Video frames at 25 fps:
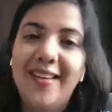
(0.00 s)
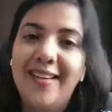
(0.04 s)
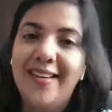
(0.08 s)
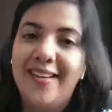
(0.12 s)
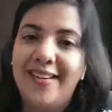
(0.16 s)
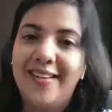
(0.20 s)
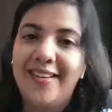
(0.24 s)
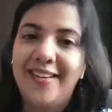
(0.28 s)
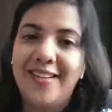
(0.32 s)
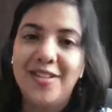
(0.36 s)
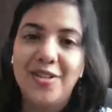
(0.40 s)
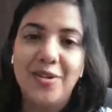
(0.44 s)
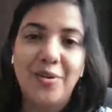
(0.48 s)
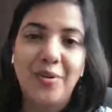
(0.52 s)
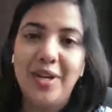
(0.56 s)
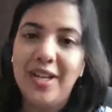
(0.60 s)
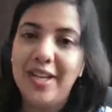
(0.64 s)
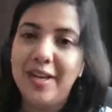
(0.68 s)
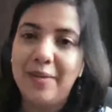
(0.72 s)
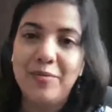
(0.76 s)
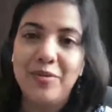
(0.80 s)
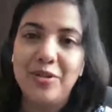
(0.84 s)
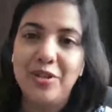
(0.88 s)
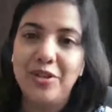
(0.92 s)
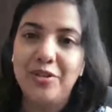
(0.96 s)
Totally
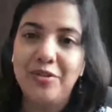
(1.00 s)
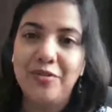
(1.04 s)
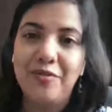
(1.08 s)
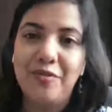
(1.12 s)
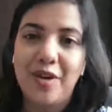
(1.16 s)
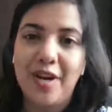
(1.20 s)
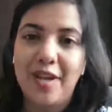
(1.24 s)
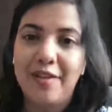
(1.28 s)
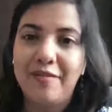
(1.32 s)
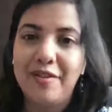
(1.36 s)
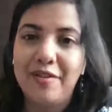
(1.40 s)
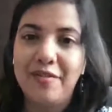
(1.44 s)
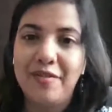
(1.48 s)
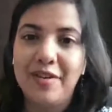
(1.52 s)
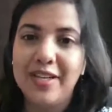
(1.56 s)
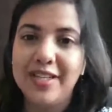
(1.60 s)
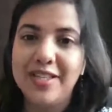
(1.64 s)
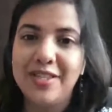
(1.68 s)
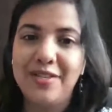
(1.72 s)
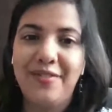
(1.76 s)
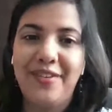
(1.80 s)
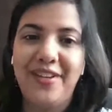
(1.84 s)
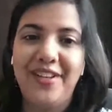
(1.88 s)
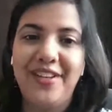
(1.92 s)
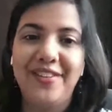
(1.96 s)
up to you, whatever
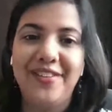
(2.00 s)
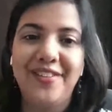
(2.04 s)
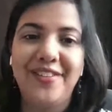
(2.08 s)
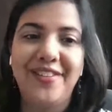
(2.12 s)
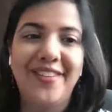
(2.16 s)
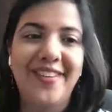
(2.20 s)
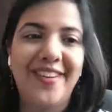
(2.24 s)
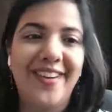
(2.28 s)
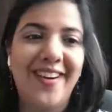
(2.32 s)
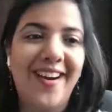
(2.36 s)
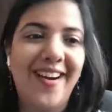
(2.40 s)
works for you.